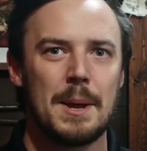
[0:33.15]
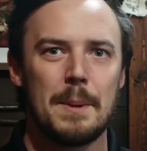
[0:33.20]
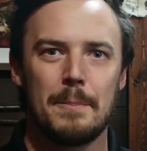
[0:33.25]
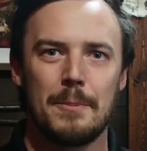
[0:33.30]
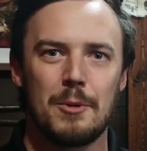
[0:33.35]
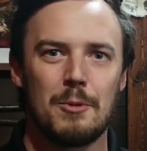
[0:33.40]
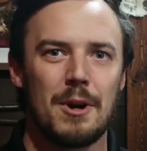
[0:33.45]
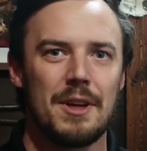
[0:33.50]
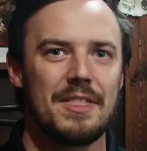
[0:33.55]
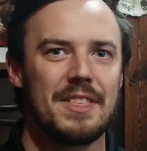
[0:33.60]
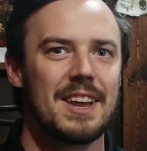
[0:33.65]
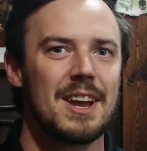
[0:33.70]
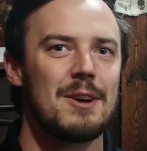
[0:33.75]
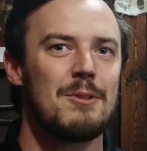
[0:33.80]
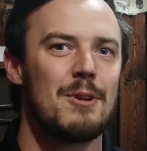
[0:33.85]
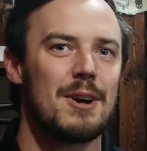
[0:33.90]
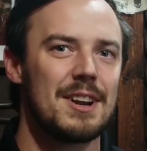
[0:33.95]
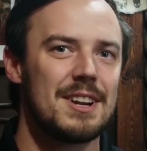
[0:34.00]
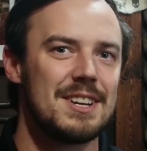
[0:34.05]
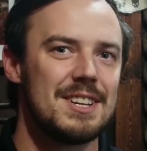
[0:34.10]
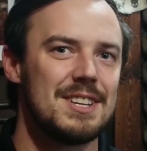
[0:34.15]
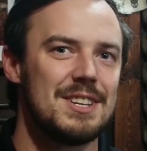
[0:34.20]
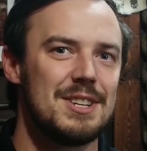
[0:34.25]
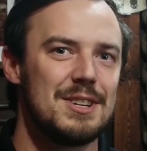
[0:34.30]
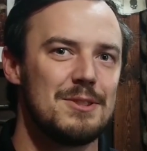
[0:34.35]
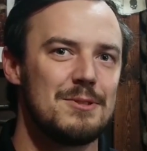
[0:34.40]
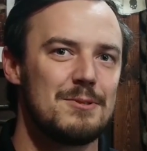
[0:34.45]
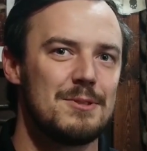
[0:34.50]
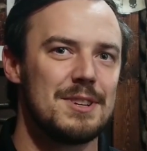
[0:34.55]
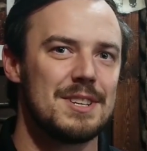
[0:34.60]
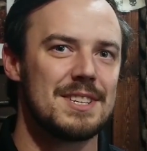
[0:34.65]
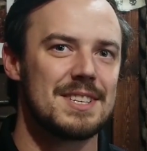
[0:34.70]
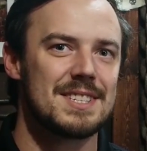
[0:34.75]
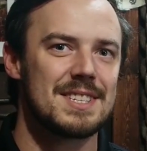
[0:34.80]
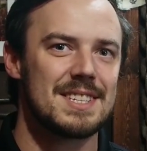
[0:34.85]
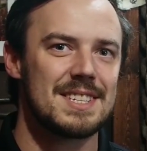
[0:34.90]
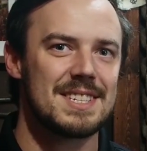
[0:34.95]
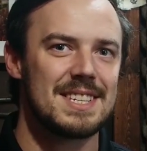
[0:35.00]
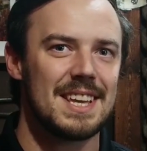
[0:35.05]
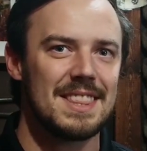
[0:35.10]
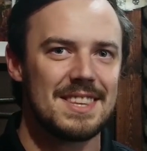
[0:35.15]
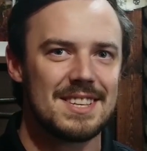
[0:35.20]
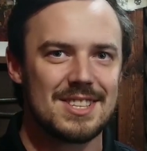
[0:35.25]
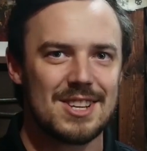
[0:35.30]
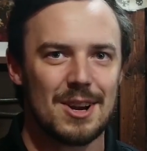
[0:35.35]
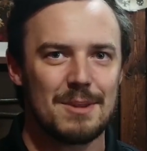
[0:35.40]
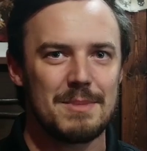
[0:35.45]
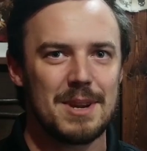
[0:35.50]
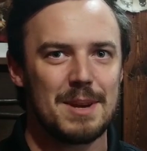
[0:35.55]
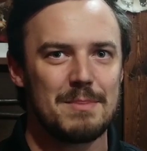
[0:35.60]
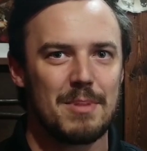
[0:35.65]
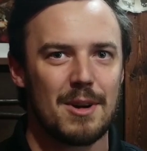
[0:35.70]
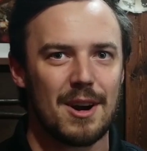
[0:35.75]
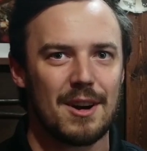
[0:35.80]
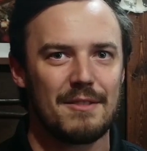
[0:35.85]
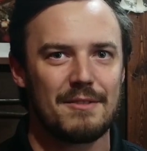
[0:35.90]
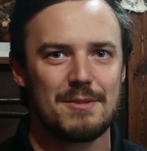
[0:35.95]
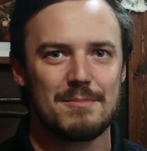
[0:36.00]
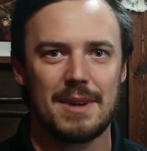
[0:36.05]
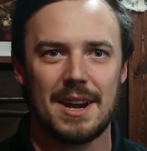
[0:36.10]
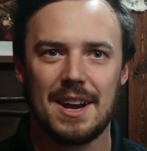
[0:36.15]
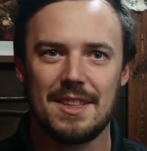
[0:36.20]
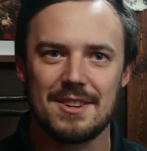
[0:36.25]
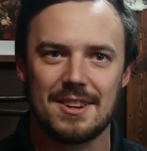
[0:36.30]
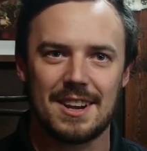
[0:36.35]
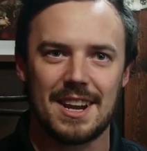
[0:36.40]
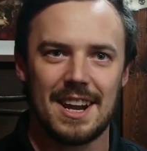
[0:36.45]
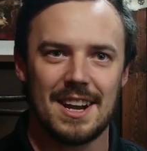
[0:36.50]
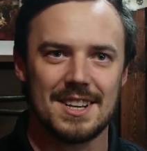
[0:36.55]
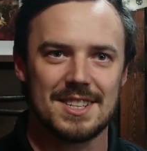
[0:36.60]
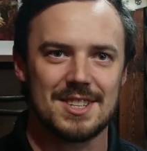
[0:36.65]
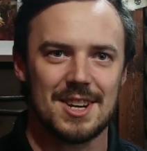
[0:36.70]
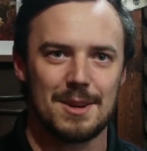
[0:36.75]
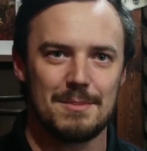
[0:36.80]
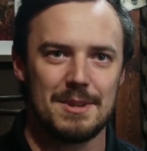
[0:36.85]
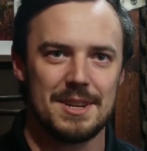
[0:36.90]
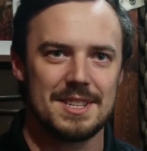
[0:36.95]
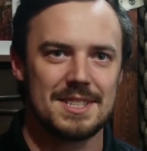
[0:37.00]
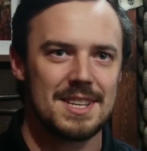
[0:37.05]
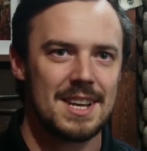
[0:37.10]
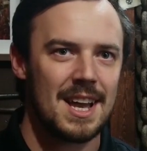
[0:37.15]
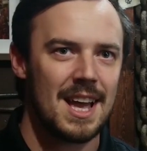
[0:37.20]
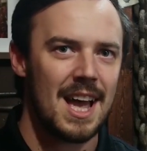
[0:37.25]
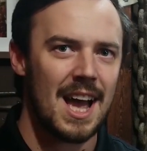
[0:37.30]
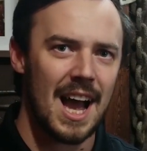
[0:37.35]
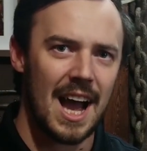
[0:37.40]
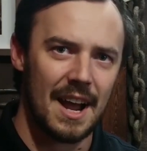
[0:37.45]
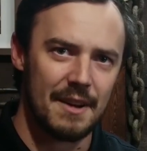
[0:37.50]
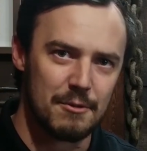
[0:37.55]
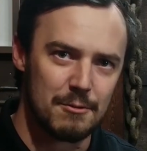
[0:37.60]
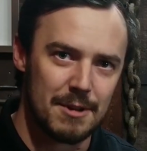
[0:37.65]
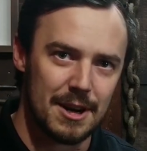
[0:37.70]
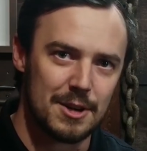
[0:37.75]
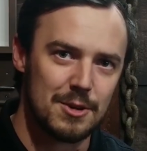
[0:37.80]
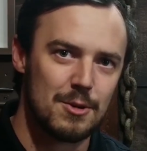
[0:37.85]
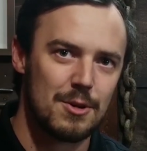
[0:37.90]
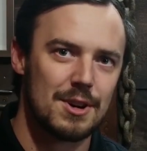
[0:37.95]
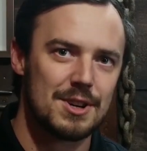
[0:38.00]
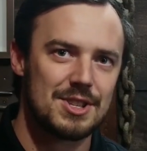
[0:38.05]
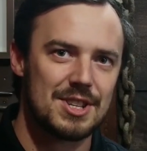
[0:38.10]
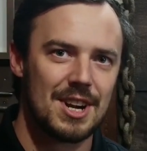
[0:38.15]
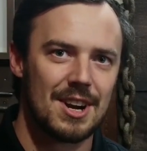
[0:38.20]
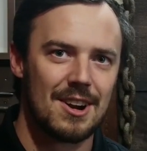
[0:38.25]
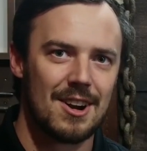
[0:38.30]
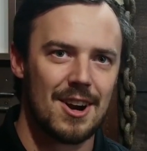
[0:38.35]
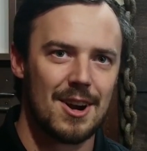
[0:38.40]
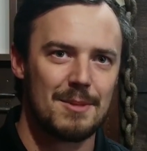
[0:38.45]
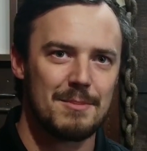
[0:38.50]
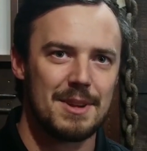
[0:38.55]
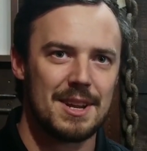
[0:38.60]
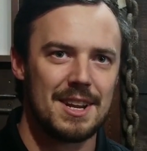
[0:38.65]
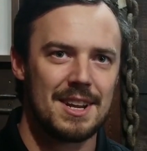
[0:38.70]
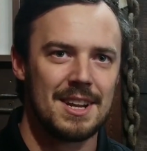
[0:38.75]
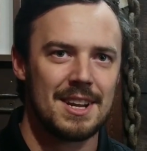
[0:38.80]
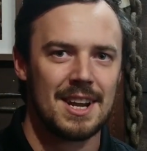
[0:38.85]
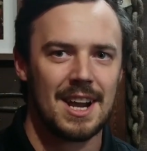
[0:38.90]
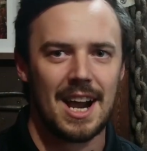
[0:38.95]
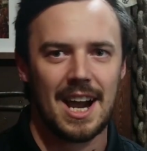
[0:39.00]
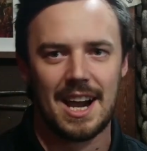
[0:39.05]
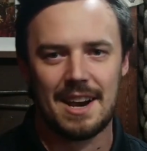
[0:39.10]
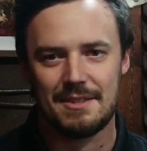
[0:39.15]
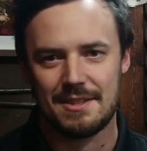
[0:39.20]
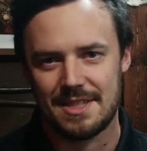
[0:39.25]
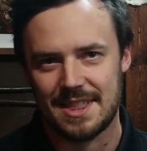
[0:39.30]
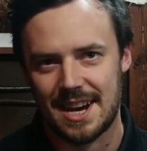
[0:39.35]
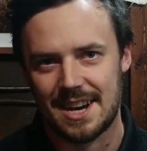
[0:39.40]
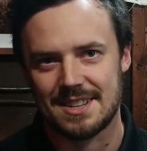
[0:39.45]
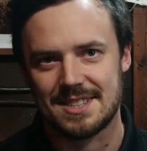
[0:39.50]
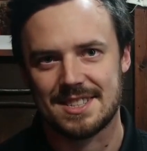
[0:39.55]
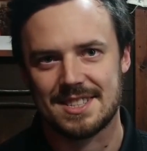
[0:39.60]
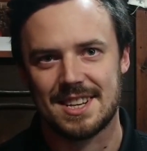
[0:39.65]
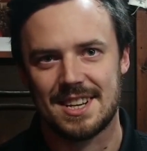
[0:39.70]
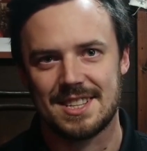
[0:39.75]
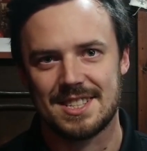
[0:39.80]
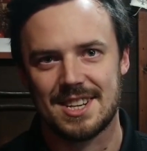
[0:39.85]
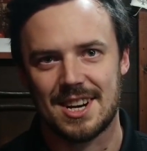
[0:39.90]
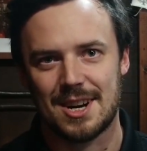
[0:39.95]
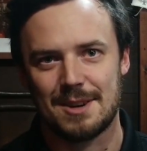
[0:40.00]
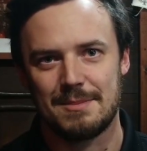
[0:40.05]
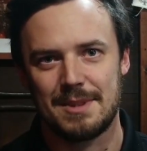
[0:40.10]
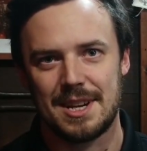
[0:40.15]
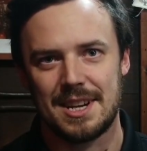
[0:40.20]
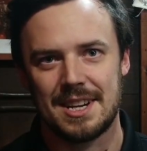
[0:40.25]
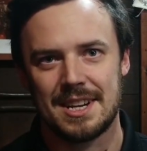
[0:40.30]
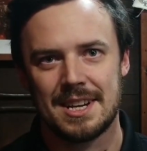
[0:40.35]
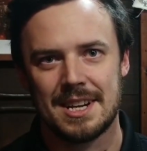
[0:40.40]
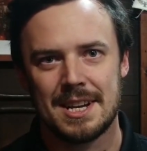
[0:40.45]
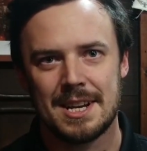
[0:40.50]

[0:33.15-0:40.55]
But one thing I wanted to do was set this army apart from my other Chaos armies. I have a Red Corsair army, I have a Thousand Suns army.